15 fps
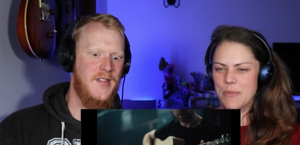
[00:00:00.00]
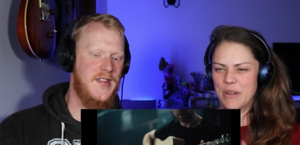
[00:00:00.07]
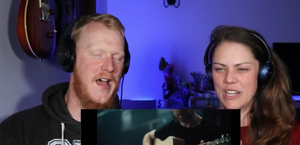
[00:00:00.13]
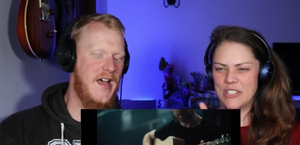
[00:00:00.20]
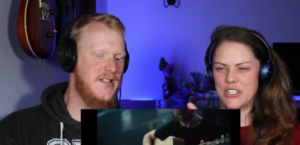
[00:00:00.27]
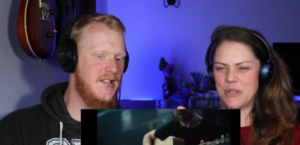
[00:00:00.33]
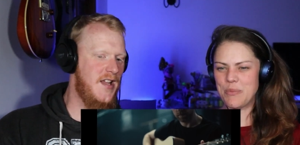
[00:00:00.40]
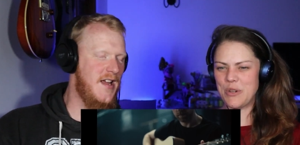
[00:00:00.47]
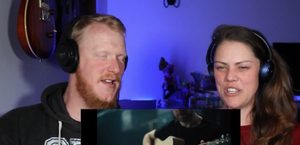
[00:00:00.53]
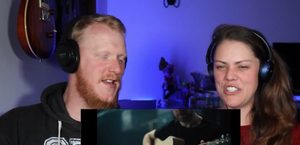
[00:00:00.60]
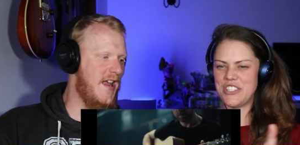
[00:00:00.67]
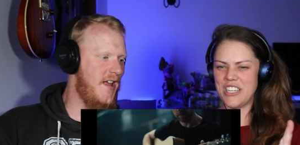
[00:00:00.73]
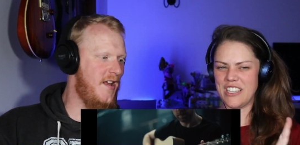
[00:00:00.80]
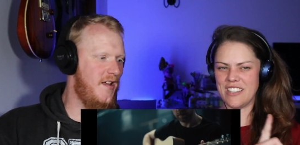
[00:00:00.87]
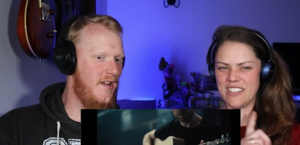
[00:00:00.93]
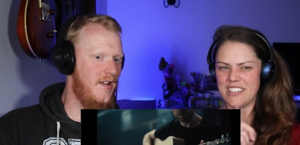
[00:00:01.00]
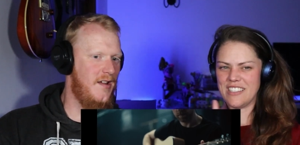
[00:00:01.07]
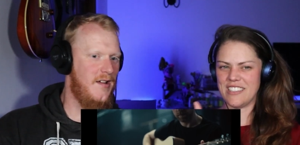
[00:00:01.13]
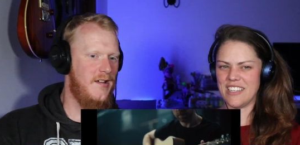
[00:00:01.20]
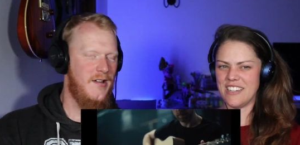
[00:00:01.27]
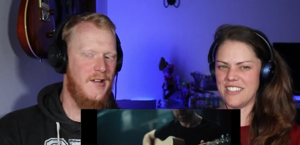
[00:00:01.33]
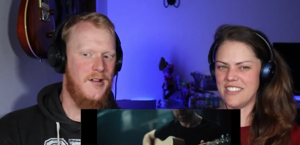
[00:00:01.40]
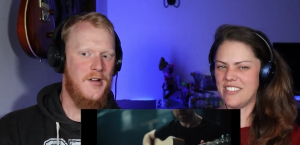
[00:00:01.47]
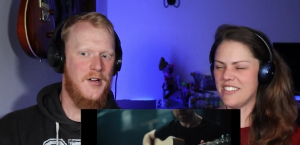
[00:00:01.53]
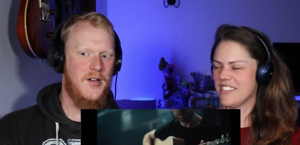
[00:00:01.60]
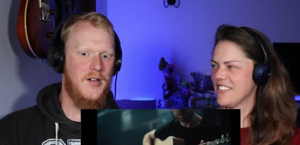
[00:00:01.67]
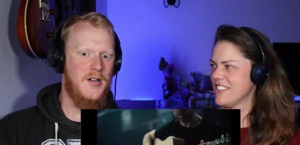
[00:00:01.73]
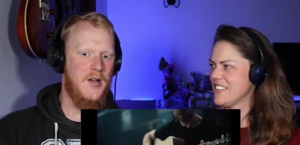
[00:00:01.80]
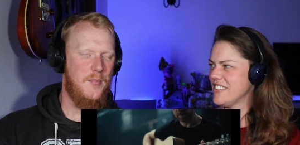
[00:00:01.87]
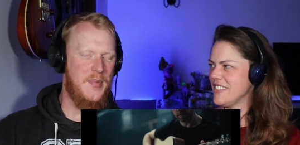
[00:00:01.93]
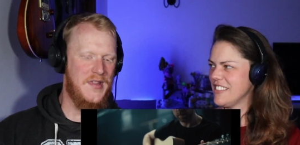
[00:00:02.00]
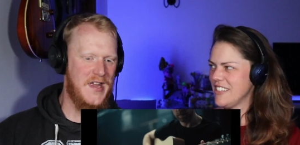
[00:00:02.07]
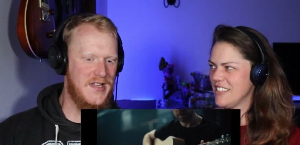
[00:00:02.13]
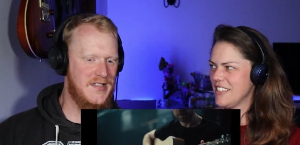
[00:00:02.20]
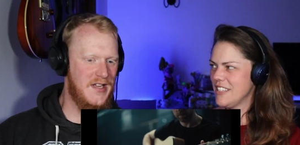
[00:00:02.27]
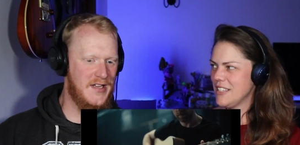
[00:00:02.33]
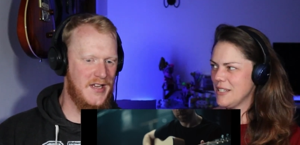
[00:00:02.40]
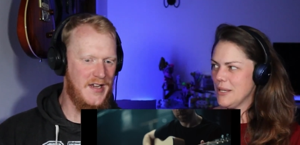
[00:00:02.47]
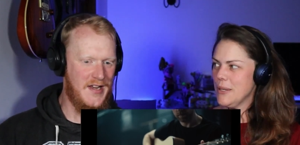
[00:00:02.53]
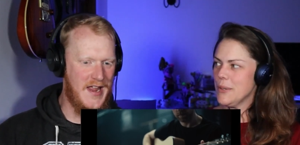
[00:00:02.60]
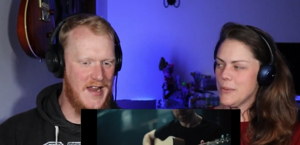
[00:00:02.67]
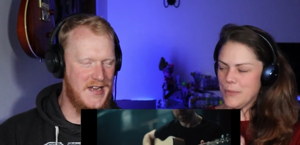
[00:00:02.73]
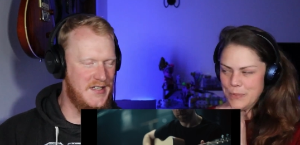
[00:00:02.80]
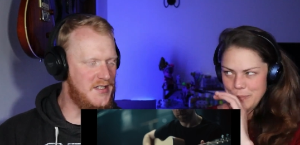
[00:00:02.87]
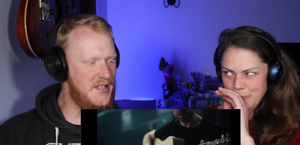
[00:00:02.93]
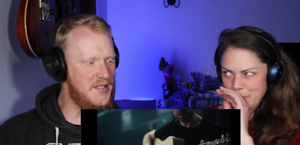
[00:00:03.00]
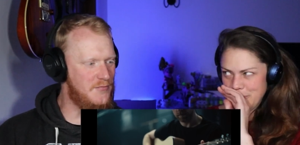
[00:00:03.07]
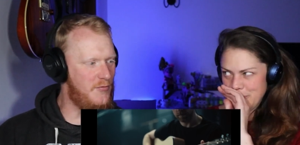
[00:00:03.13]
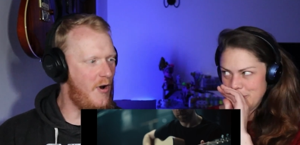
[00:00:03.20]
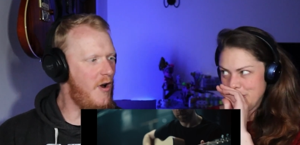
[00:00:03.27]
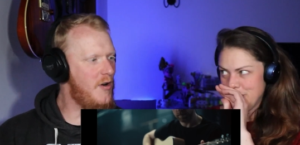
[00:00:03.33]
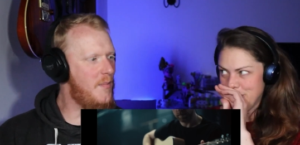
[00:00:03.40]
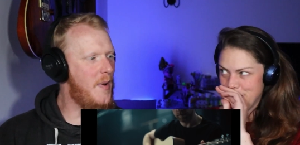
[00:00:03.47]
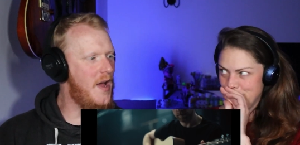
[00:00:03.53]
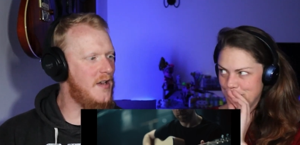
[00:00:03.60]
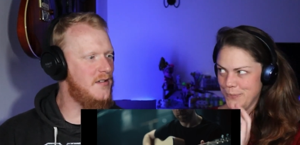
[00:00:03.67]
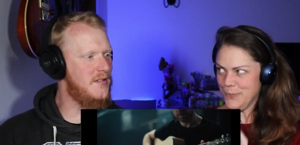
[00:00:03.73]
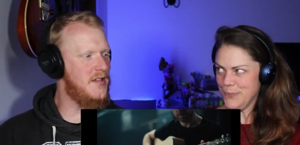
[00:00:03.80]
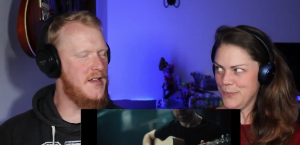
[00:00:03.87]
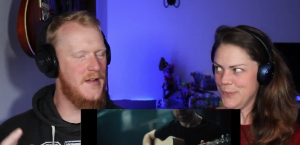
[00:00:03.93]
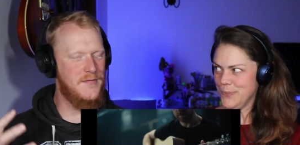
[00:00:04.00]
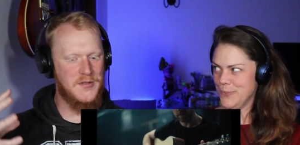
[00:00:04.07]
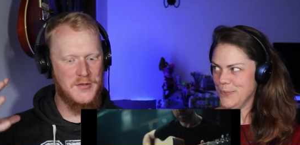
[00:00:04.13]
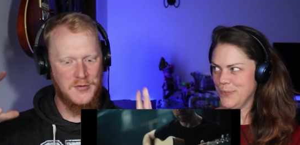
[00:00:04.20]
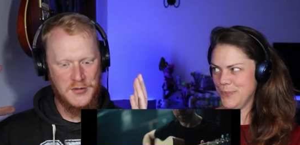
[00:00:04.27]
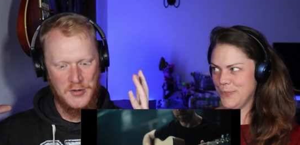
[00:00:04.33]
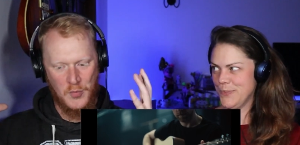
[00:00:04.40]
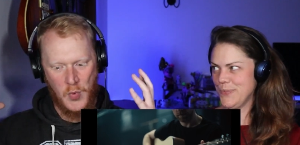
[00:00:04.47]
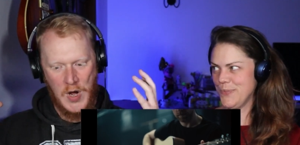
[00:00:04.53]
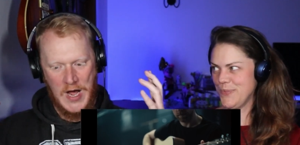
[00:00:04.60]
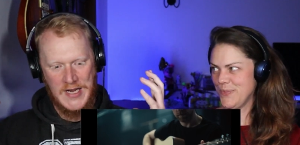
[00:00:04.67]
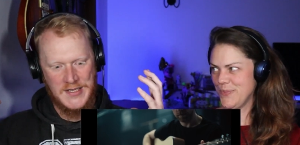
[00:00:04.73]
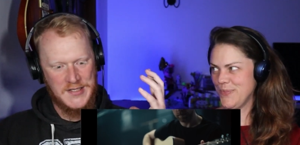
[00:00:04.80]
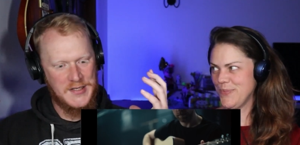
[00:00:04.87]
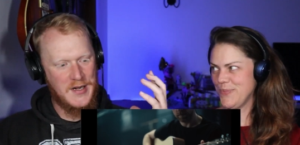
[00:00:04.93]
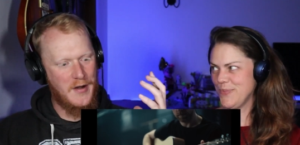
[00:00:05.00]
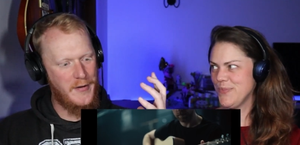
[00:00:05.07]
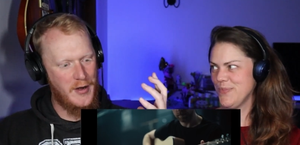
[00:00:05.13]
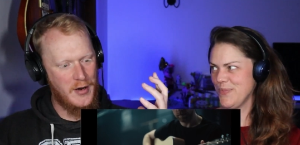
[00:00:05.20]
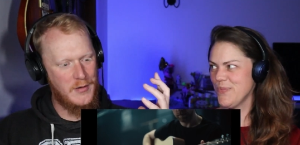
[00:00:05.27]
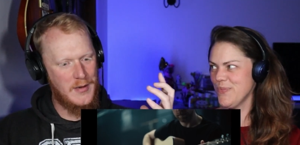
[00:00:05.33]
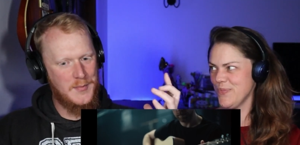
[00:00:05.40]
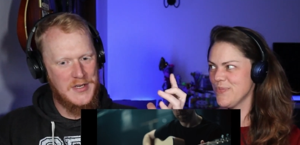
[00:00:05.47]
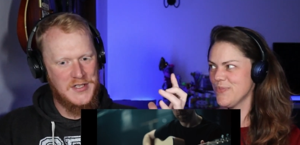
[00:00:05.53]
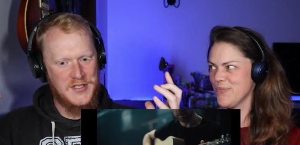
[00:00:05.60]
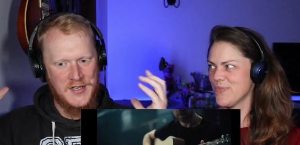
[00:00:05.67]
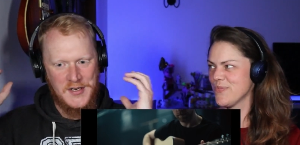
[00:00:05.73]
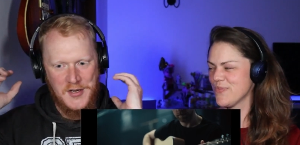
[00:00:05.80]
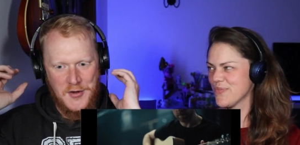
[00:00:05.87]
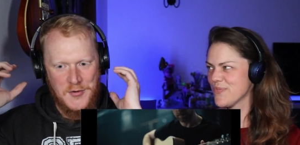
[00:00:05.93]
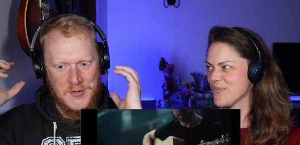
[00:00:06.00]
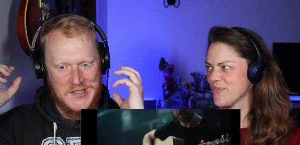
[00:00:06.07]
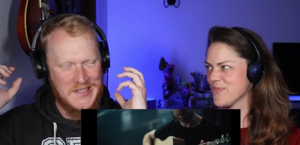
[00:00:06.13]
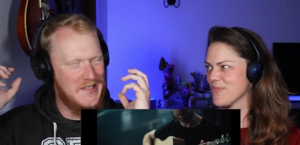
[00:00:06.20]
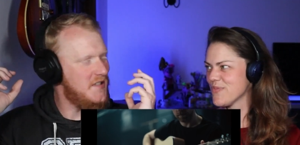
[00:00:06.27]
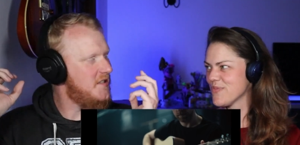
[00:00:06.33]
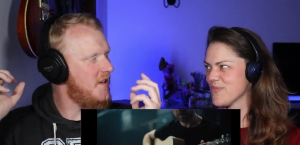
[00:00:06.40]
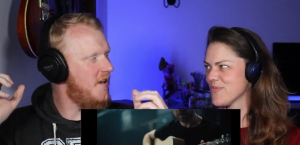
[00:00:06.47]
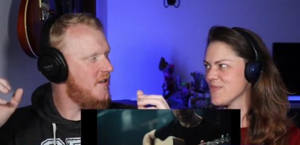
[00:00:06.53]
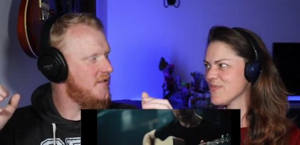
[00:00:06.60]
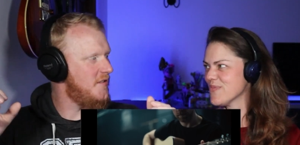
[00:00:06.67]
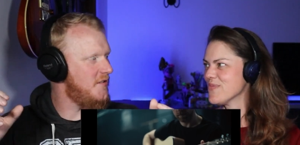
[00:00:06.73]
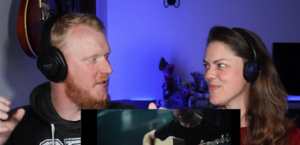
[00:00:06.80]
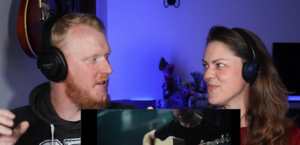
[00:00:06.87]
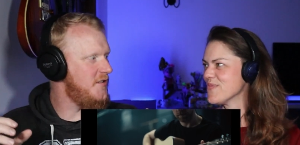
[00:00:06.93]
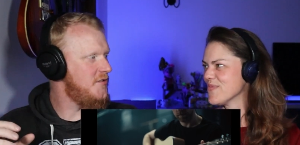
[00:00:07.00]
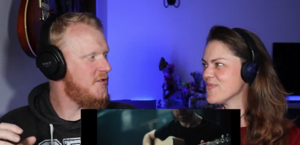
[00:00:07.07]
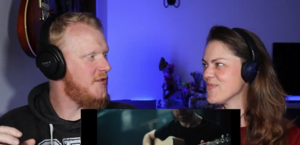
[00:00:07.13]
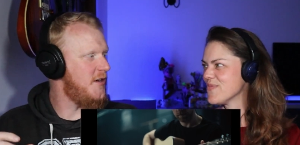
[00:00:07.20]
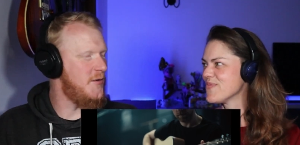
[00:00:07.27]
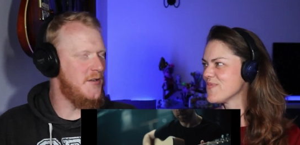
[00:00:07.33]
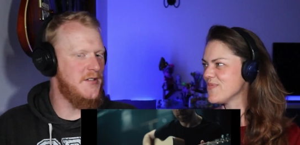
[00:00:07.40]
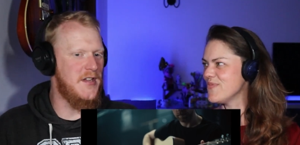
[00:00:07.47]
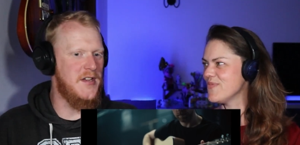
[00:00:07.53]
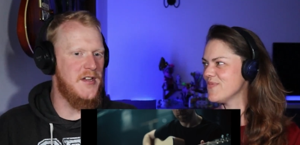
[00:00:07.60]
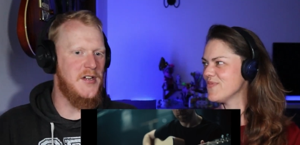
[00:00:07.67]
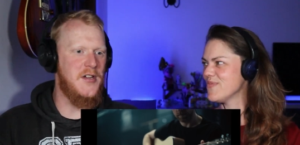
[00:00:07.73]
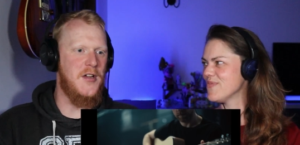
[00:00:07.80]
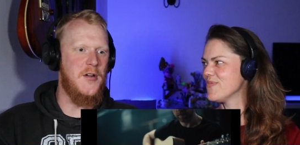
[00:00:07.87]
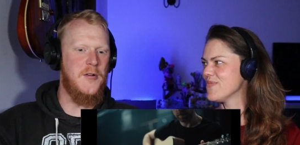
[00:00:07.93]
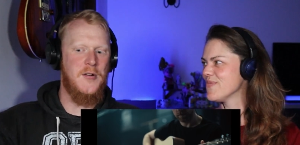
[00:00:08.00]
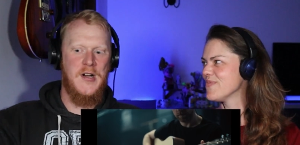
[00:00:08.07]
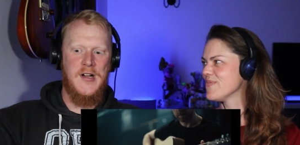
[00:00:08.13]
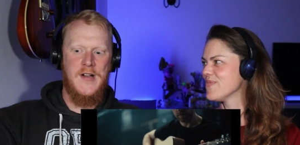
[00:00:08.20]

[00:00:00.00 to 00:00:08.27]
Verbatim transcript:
Speaker 1: But that's I do appreciate that they sat in circle. But that's like an eighties rock band. They'd have such a wide stereo image in acoustic guitars on an intro, and then it'd go